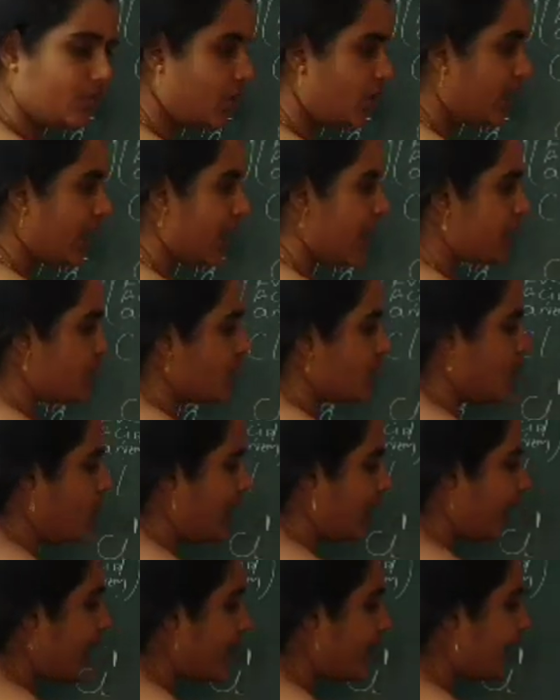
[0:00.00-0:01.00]
Okay. So
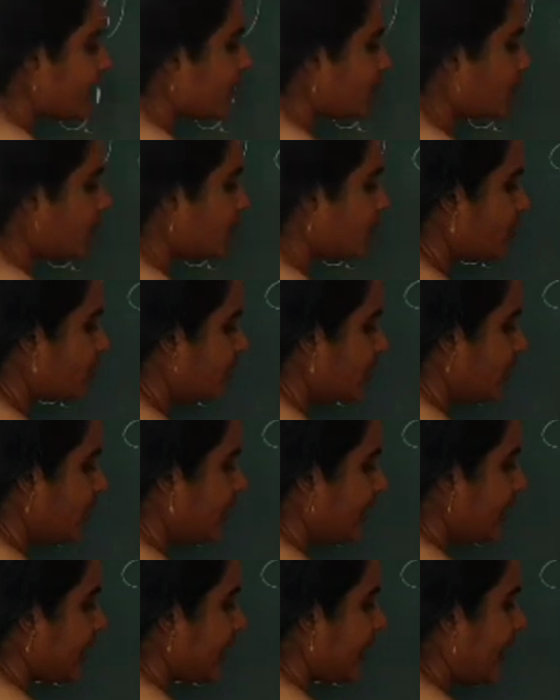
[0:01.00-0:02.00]
what happens now?
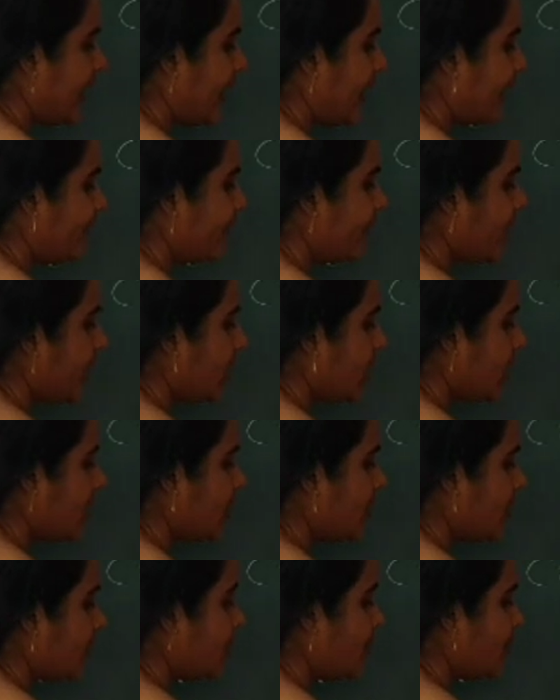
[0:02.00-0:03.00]
A1,
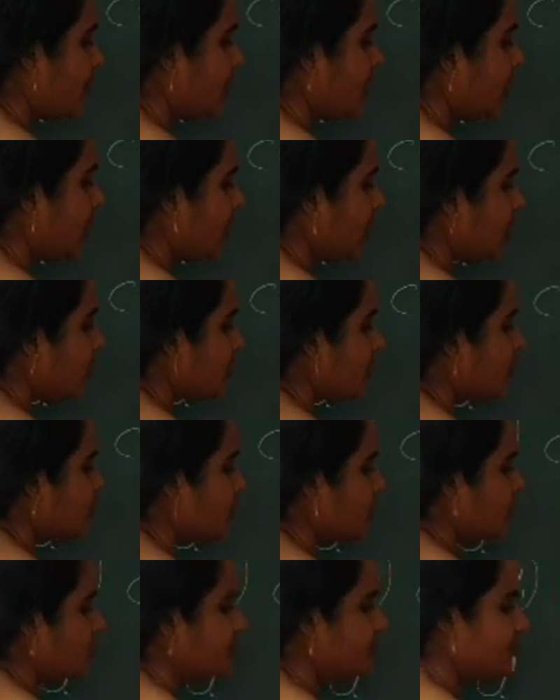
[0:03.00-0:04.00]

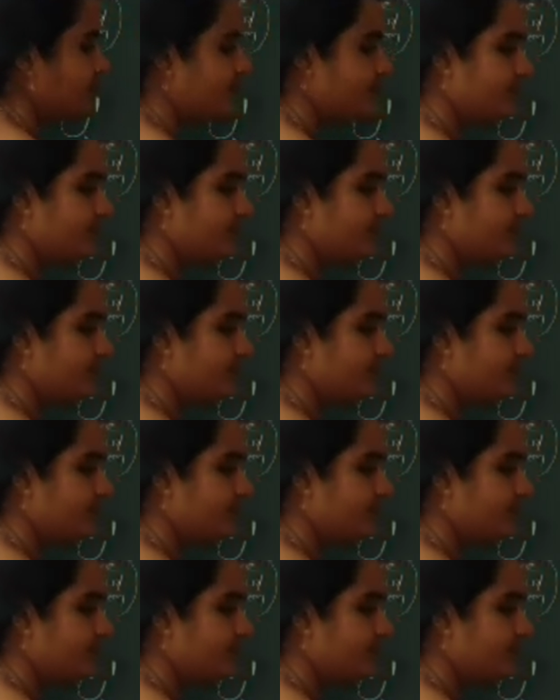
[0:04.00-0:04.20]
B2.